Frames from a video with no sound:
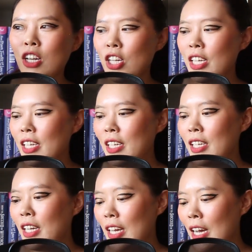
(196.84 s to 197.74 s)

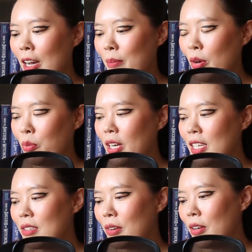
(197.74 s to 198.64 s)
she, what
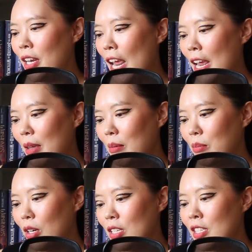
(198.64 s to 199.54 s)
is her
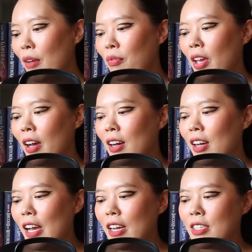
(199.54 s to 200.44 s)
name? Sephia
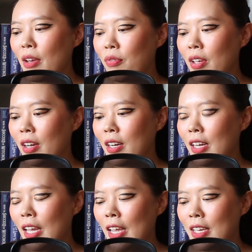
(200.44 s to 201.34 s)

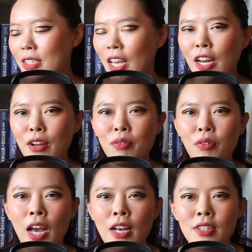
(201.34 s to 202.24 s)
is kind of
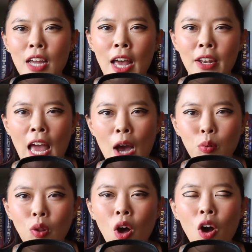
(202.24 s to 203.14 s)
as an
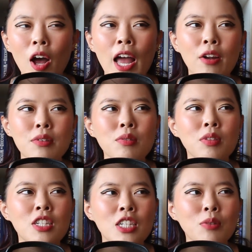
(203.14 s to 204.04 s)
outlaw, and also
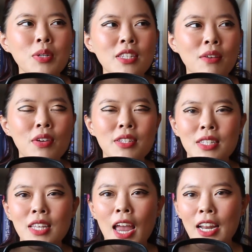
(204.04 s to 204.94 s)
the deal with Sephia
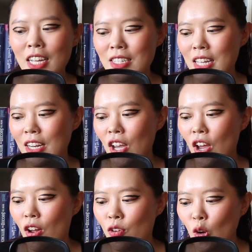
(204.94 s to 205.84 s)
society is that
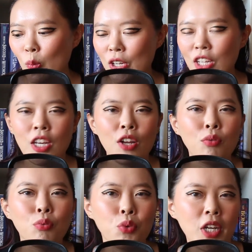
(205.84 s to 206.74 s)
nobody
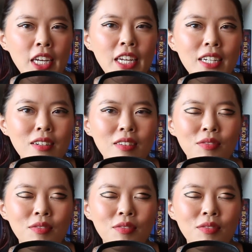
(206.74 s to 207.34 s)
can read.